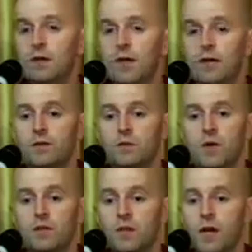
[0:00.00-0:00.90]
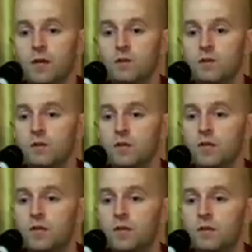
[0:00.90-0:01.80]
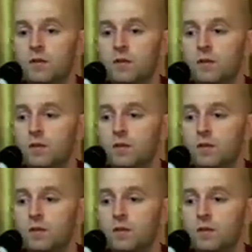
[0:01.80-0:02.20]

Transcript: I have to pay taxes to the king,